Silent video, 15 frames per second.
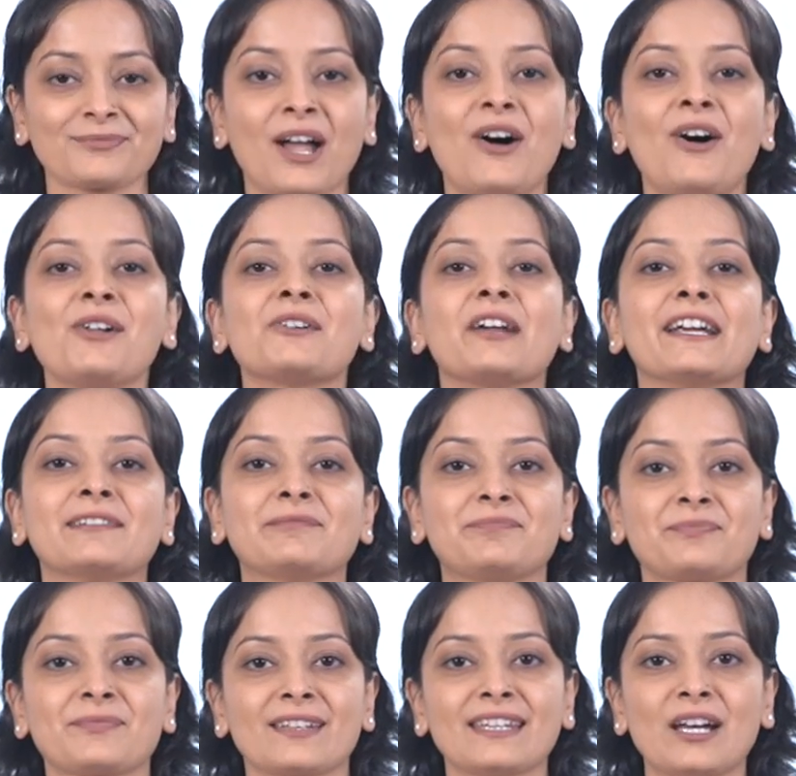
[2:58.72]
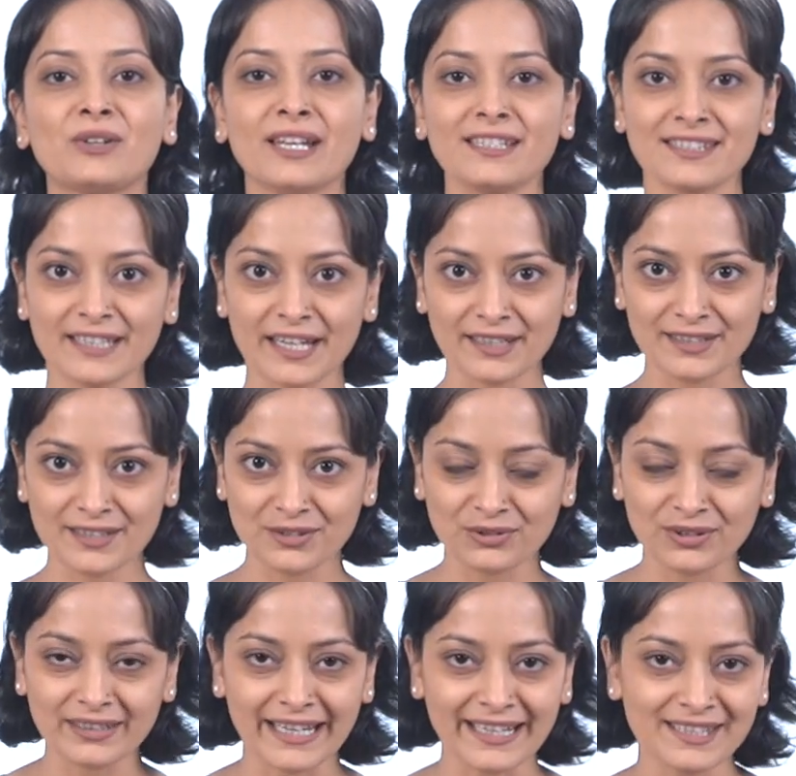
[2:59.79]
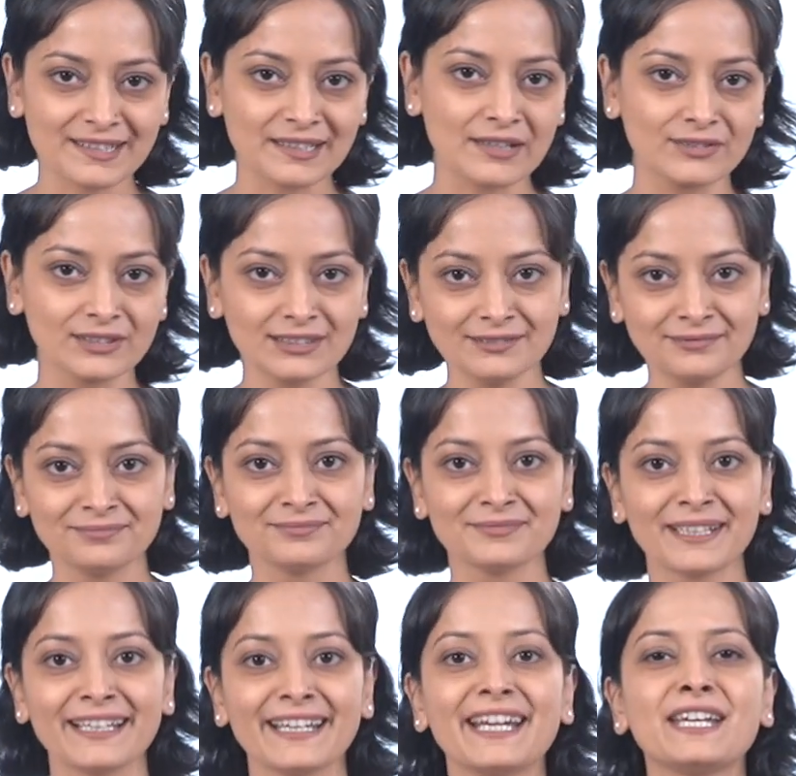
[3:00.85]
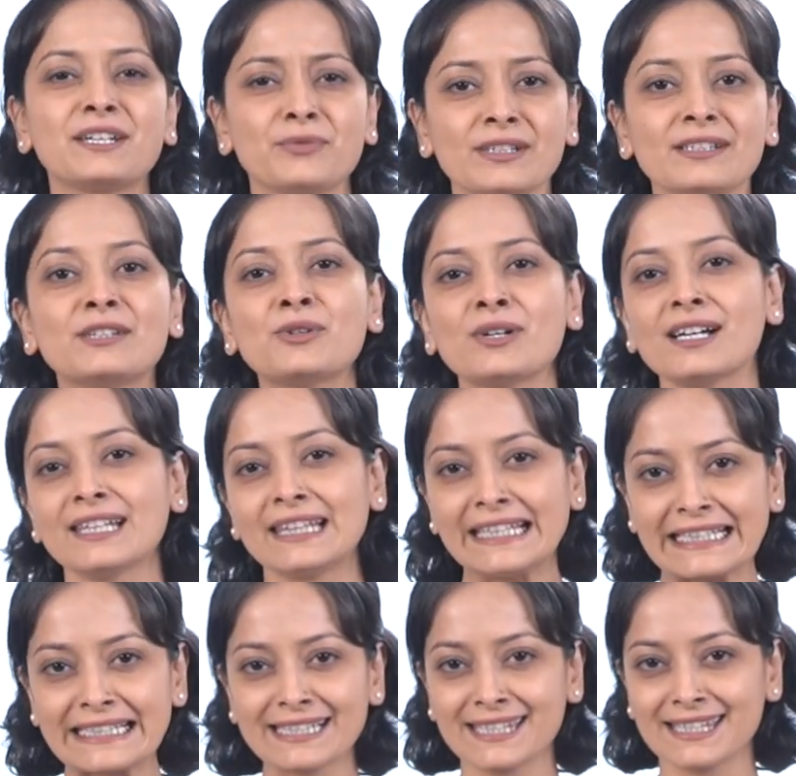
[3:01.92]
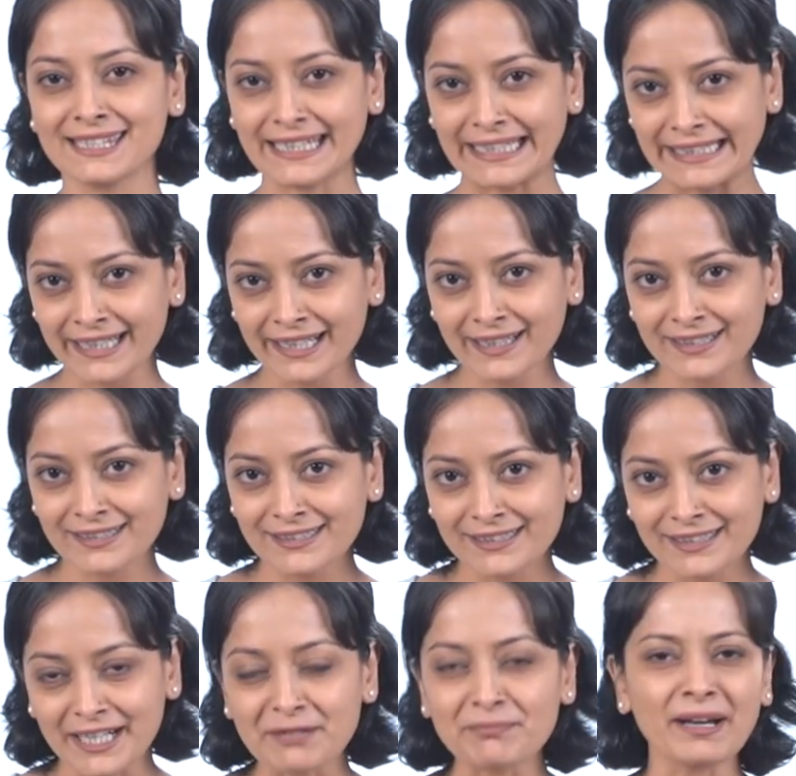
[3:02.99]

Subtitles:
Alright, now let's take this to the next level. It will look a little silly, it